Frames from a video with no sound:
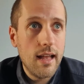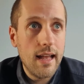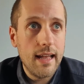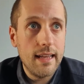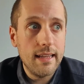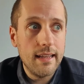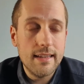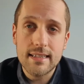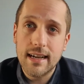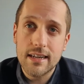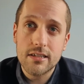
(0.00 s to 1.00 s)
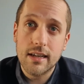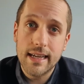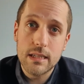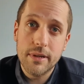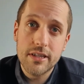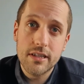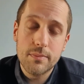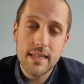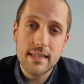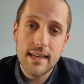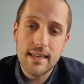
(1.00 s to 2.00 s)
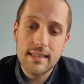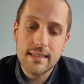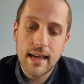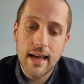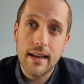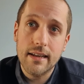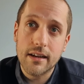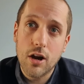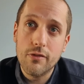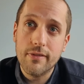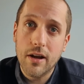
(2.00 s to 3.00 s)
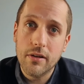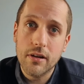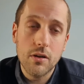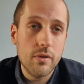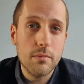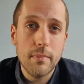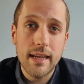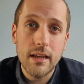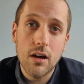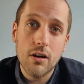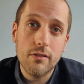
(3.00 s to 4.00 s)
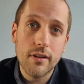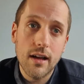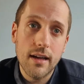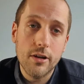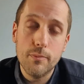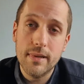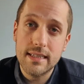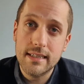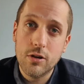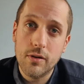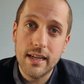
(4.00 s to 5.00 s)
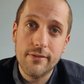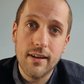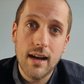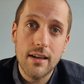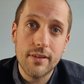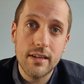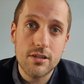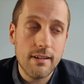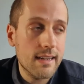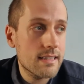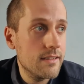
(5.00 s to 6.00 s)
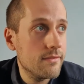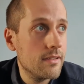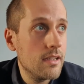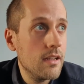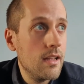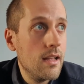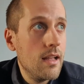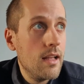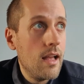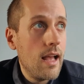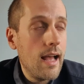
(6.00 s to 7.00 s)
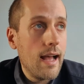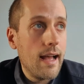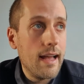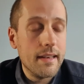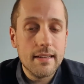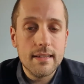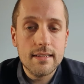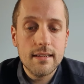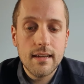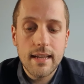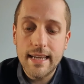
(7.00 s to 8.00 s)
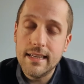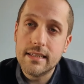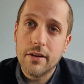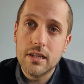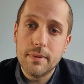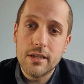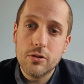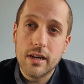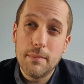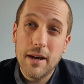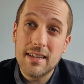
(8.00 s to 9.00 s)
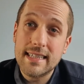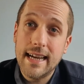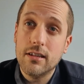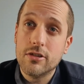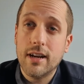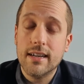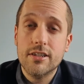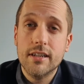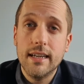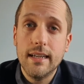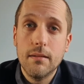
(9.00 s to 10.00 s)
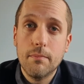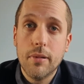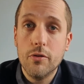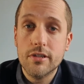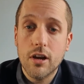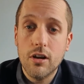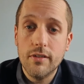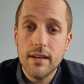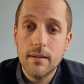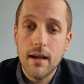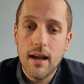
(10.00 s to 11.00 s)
a international exhibitions business and co-founder with me of a new business called E5 Interactive. And he's going to be talking about sales strategy post-COVID.